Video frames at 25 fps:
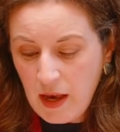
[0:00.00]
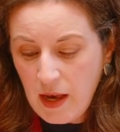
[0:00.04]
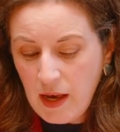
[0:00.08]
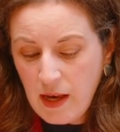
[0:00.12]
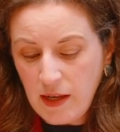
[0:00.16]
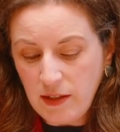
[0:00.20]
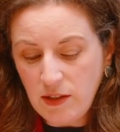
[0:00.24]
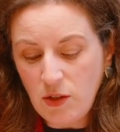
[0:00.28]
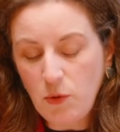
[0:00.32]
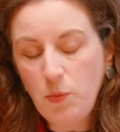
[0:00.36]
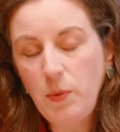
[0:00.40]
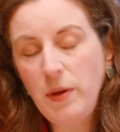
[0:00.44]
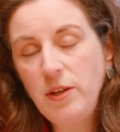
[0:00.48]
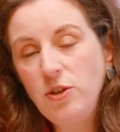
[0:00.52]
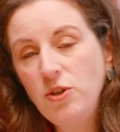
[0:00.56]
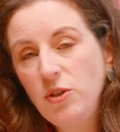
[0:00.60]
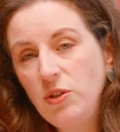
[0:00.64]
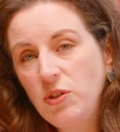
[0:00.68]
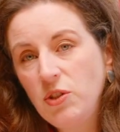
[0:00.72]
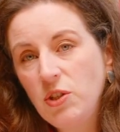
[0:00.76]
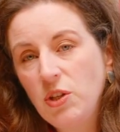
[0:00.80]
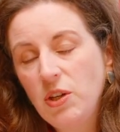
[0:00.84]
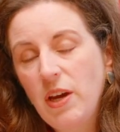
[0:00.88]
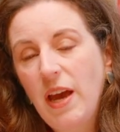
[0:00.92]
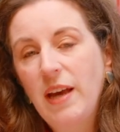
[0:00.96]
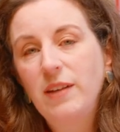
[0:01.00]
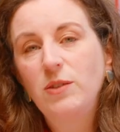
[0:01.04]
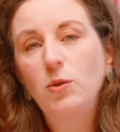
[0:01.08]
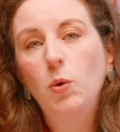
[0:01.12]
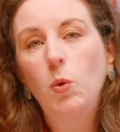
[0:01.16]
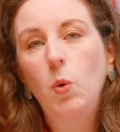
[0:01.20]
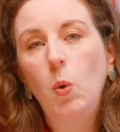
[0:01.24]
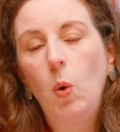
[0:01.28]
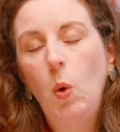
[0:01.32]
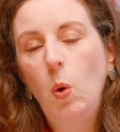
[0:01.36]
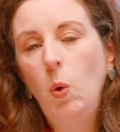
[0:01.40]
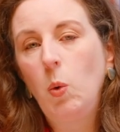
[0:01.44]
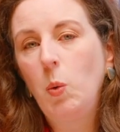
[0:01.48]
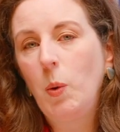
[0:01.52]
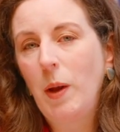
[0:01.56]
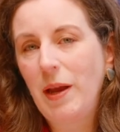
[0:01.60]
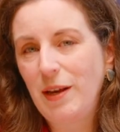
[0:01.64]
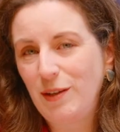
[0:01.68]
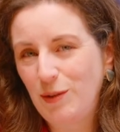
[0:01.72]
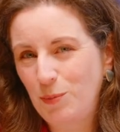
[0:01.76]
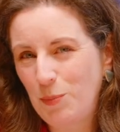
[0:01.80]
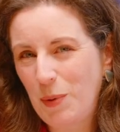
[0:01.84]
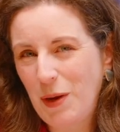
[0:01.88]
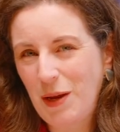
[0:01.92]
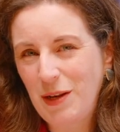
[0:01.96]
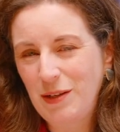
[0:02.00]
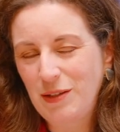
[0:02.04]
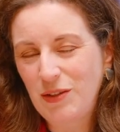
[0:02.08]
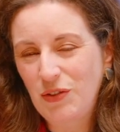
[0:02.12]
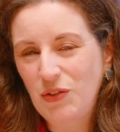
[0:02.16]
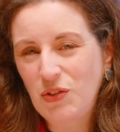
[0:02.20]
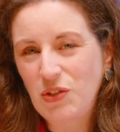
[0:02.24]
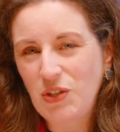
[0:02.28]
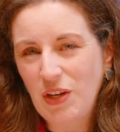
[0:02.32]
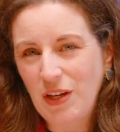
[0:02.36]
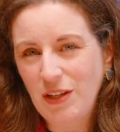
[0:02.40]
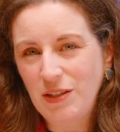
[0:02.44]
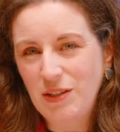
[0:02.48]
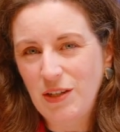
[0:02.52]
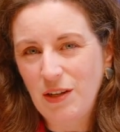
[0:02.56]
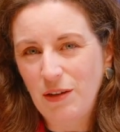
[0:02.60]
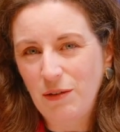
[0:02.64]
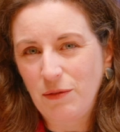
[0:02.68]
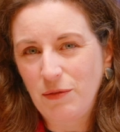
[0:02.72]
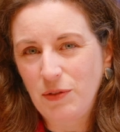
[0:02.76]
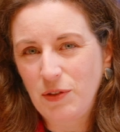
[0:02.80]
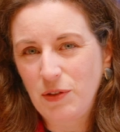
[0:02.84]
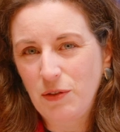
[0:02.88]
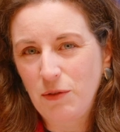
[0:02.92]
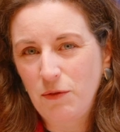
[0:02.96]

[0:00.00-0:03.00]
So Winchester has always been distinctive